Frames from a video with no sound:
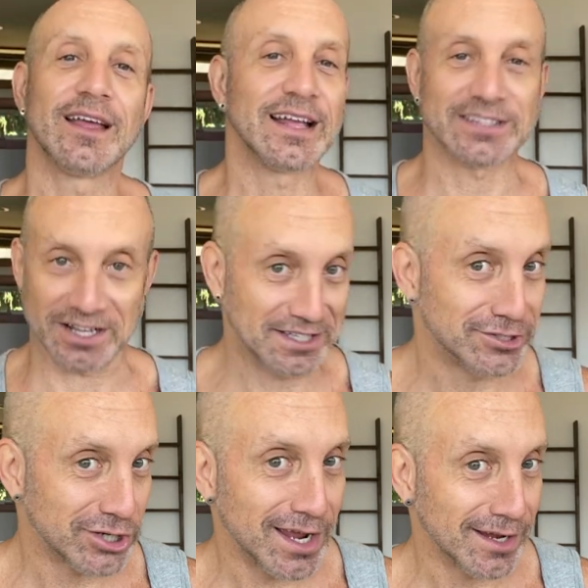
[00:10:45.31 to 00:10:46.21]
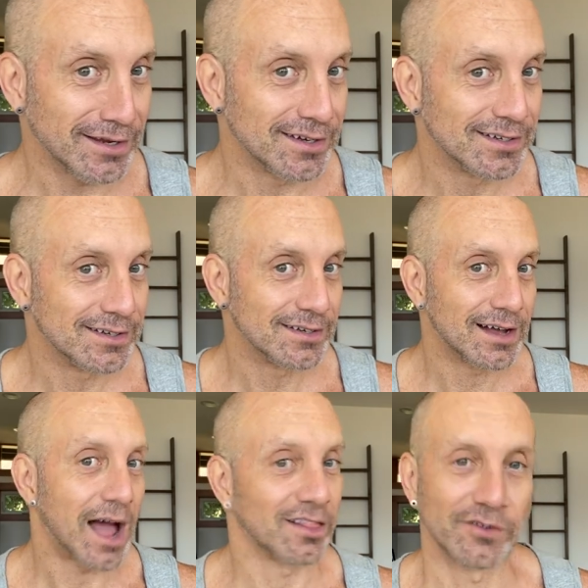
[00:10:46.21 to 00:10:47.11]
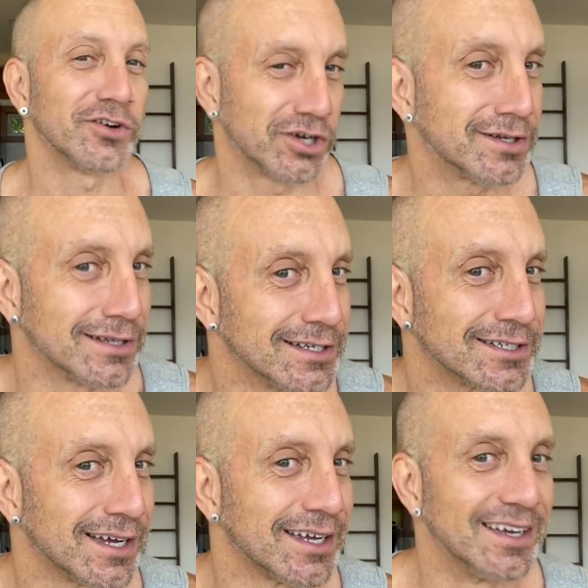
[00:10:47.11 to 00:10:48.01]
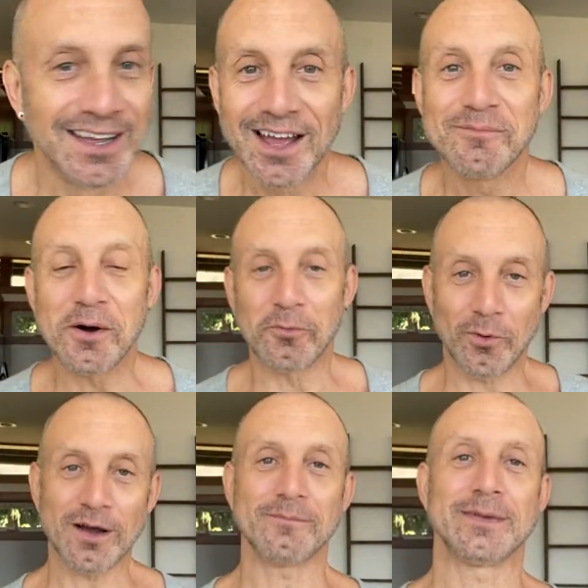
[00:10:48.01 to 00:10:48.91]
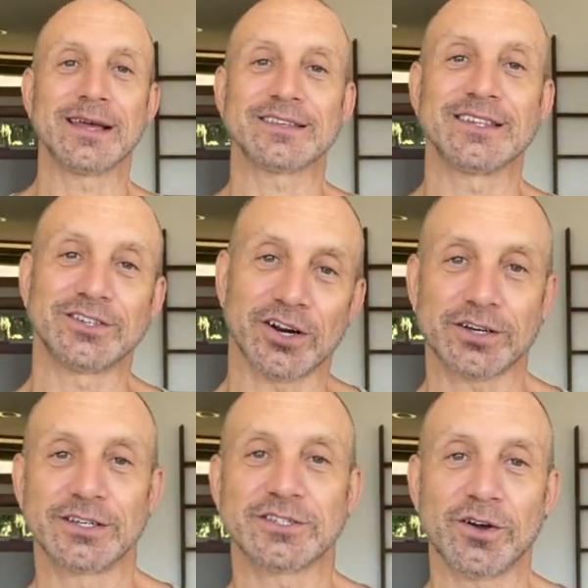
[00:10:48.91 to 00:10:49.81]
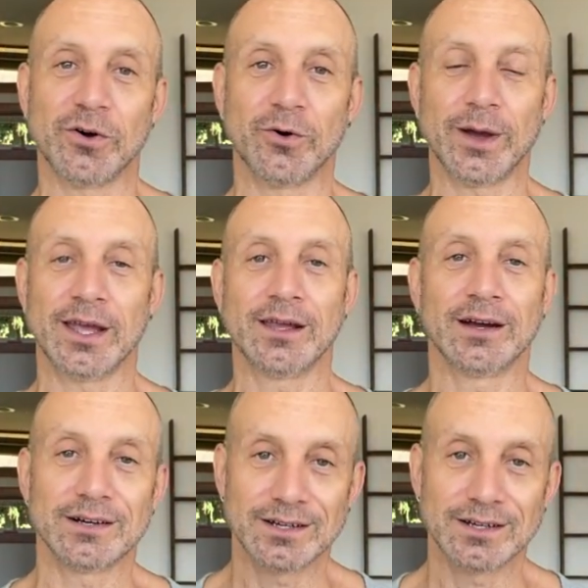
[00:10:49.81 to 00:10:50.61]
it's a cliche. I love a good cliche. But what makes the darkness go away?